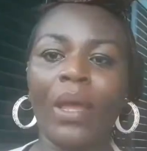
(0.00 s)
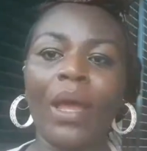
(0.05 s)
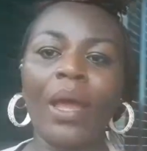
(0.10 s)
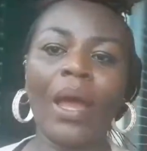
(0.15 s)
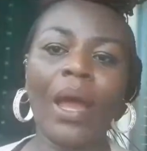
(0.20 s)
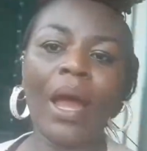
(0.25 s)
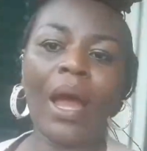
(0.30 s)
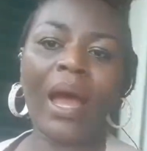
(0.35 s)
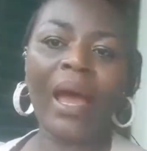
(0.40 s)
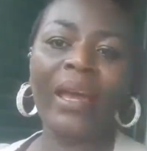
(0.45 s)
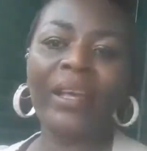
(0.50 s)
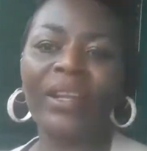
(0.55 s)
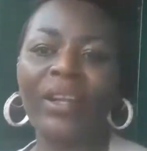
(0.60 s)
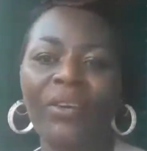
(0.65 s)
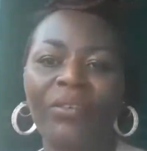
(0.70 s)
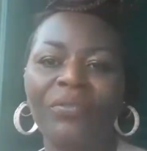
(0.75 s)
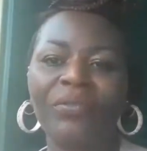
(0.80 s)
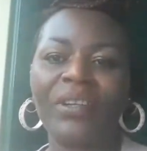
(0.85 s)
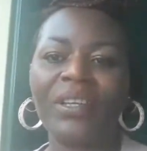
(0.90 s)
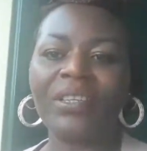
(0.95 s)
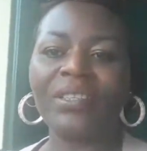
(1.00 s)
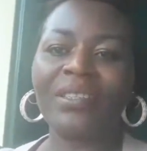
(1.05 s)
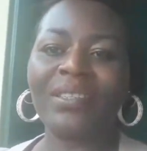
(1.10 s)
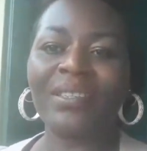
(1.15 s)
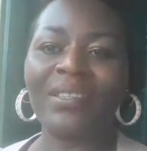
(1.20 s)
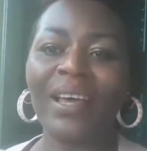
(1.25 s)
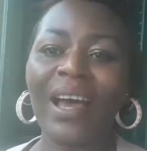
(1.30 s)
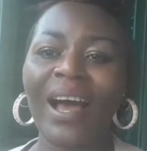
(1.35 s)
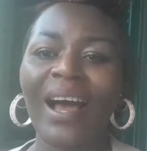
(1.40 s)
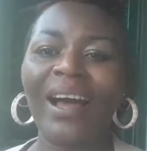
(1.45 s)
Hi lovelies.
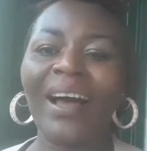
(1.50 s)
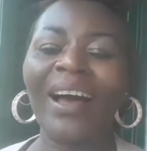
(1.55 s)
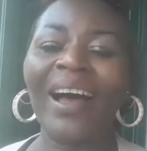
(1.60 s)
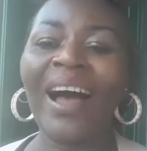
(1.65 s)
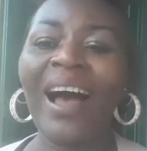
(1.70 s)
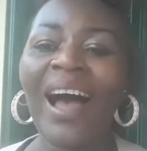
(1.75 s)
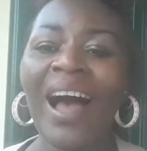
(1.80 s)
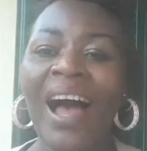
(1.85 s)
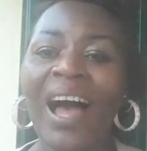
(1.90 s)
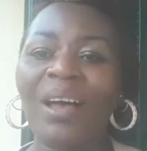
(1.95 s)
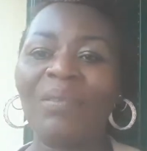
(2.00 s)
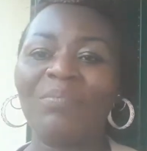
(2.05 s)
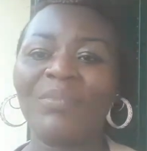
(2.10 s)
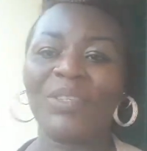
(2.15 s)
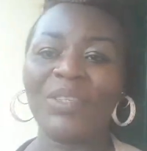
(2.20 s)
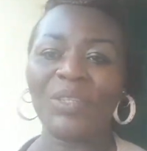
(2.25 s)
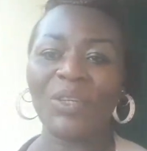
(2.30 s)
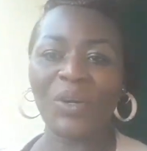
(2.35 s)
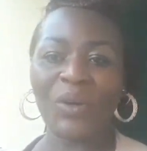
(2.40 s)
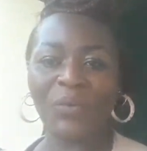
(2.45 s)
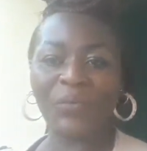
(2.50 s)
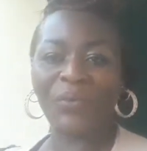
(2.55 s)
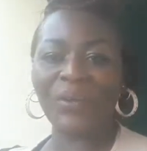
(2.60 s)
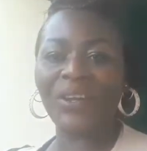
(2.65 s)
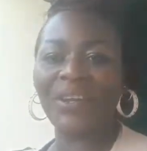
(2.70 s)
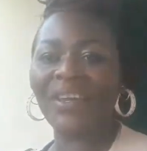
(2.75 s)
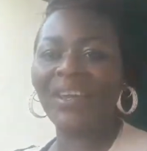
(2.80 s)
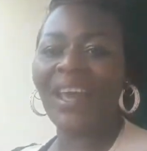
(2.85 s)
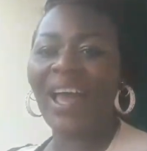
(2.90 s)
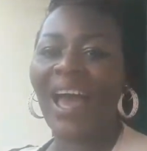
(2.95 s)
I'm sorry
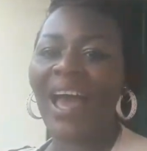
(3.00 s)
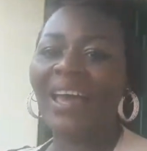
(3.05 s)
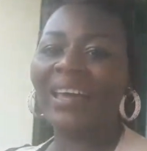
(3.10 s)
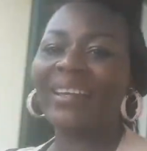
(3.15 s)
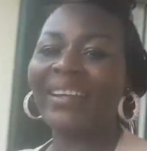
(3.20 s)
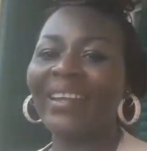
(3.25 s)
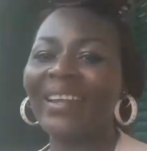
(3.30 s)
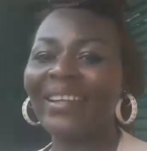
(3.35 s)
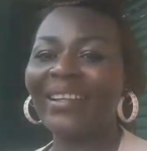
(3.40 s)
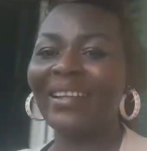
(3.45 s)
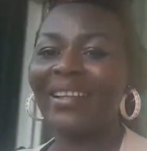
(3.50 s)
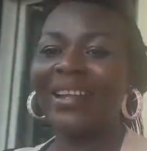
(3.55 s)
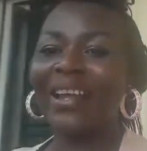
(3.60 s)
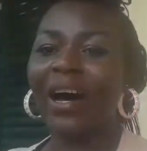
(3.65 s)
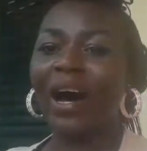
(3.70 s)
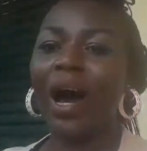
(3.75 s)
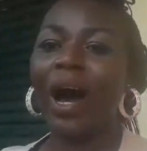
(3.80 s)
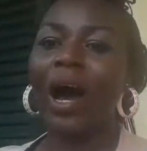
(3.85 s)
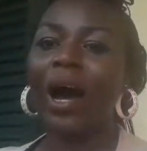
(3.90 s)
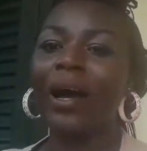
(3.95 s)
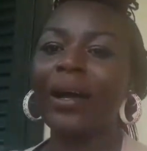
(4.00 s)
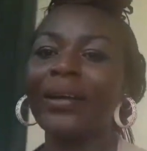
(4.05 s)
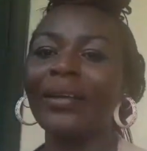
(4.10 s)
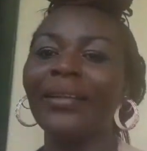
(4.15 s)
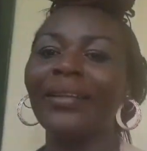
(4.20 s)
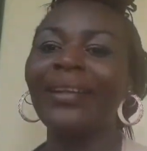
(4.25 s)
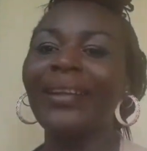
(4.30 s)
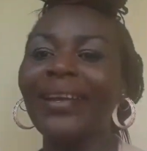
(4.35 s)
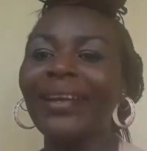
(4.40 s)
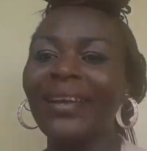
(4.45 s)
I did the
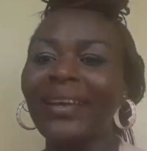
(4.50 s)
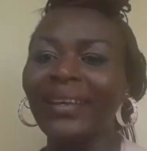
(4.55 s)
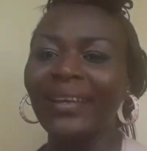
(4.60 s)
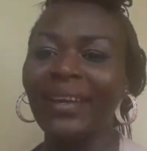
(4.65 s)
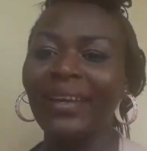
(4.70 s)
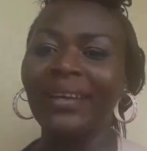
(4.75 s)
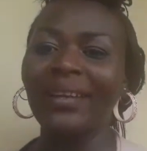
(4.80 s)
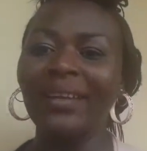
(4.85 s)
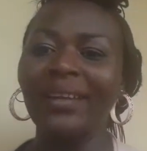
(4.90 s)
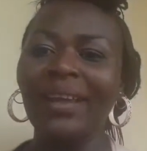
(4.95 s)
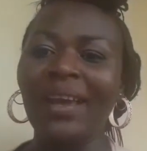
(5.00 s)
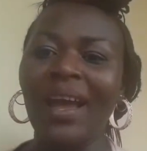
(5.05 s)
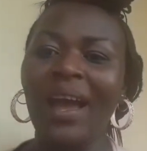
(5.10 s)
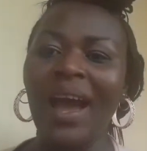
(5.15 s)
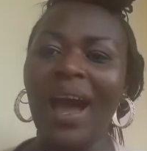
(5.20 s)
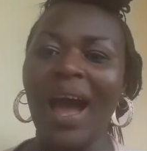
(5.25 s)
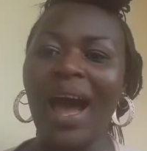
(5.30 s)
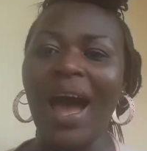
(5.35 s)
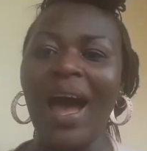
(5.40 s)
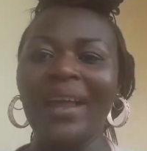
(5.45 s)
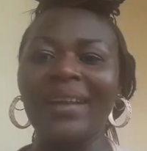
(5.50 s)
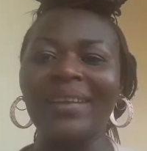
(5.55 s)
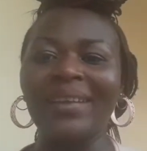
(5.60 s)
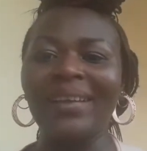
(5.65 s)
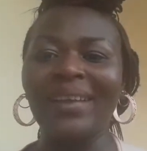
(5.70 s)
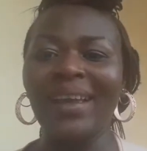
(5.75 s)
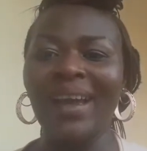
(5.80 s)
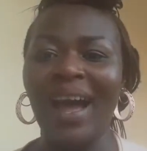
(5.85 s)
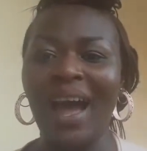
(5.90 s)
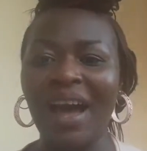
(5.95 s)
cleaning, and
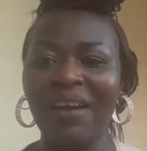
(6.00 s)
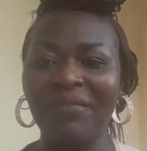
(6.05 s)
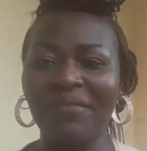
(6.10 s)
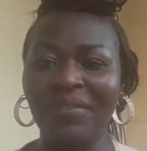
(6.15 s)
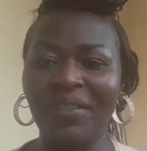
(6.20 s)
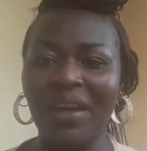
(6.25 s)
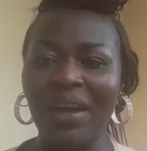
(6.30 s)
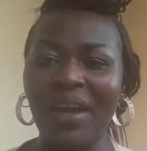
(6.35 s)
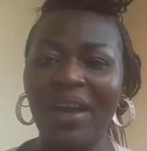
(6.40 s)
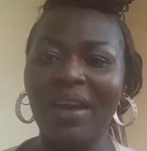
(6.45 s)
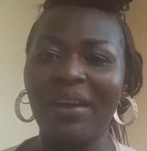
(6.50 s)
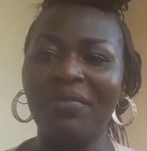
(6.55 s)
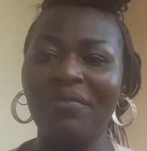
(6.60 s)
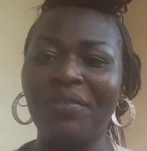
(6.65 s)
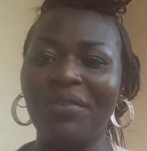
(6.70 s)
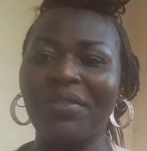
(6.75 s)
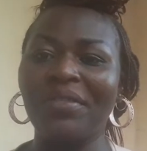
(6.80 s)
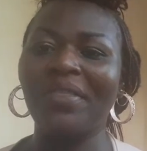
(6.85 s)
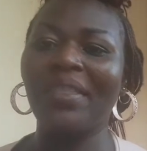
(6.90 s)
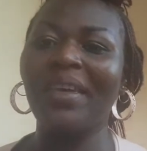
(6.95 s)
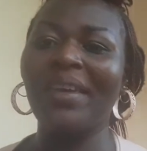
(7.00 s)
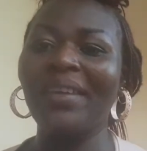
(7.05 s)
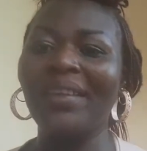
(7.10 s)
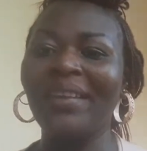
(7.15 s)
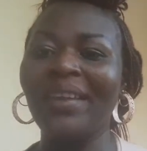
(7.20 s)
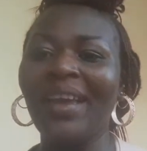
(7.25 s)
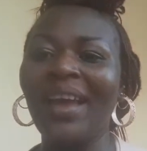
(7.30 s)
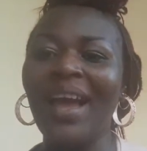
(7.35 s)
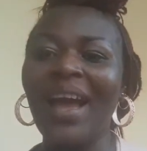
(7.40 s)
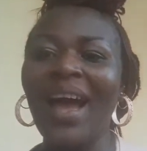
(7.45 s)
after everything
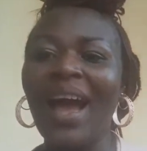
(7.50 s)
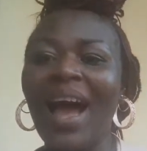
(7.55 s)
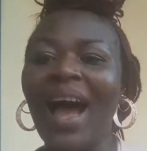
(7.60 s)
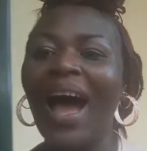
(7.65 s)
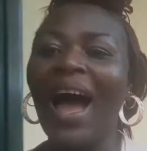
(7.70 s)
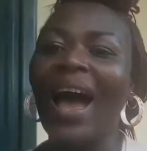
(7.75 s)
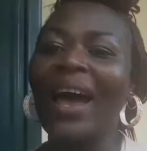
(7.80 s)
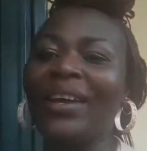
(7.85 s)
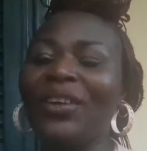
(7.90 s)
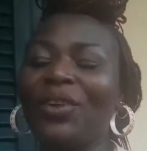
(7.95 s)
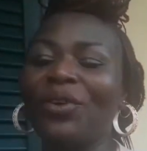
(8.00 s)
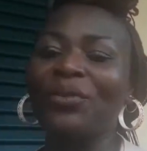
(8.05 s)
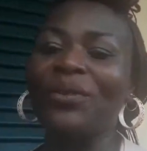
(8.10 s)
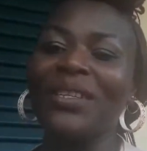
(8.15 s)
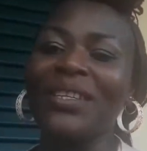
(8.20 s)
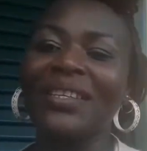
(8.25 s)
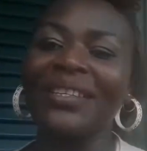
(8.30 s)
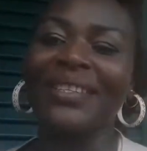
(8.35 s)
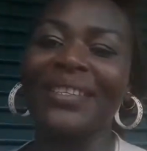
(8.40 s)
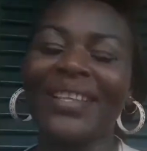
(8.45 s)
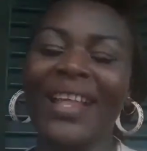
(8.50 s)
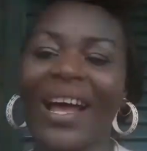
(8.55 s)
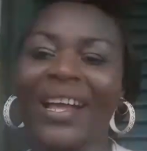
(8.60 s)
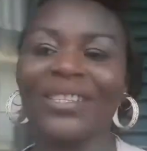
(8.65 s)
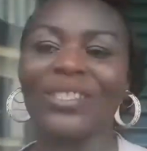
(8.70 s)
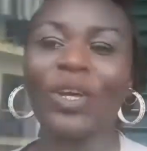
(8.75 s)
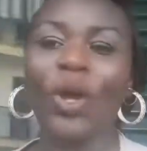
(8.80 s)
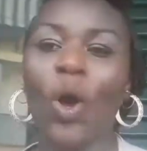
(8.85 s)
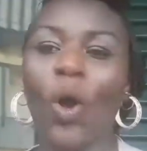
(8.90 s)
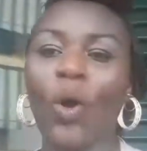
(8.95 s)
I noticed that
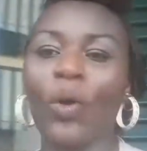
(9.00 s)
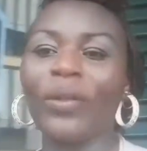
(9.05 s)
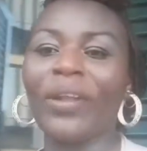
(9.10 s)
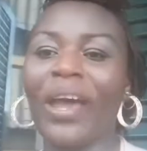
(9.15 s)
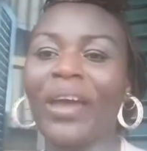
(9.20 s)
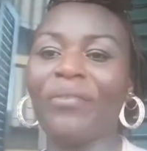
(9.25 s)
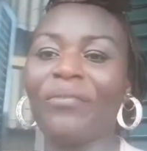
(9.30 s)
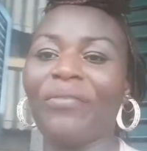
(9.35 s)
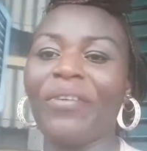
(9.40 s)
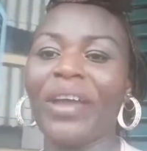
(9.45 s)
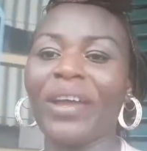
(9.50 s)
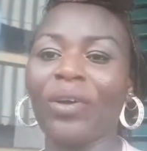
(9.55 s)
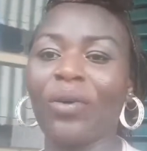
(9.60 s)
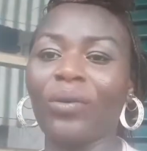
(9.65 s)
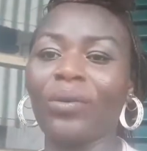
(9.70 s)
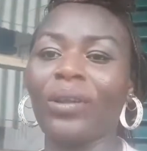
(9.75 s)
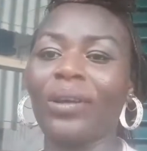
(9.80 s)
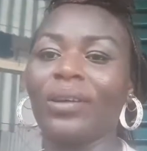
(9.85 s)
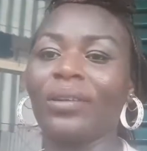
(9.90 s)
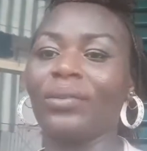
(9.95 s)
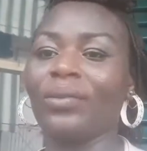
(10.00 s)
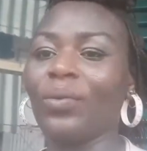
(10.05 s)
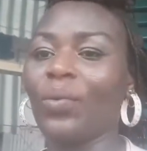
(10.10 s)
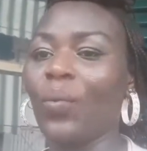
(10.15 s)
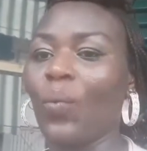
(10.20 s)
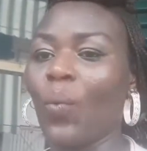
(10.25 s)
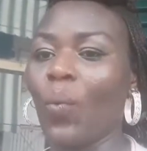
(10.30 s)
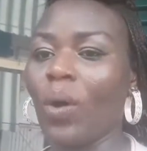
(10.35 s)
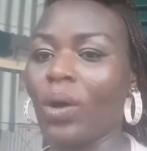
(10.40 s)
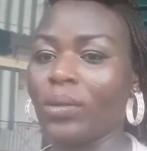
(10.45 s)
all I recorded
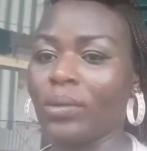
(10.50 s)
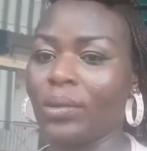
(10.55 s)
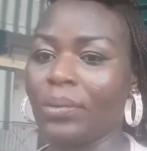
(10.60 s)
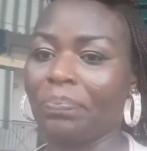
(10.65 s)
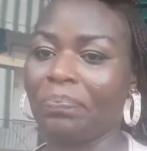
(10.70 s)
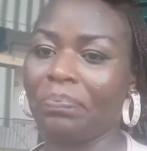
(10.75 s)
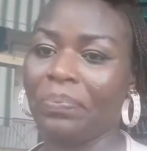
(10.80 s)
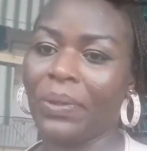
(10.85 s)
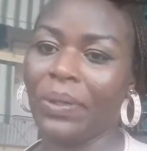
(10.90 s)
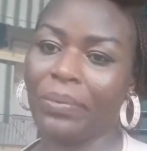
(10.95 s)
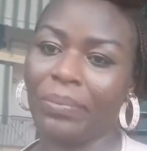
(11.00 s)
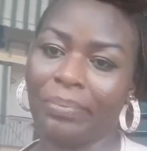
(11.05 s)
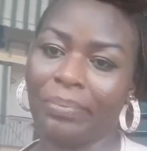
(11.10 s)
was film.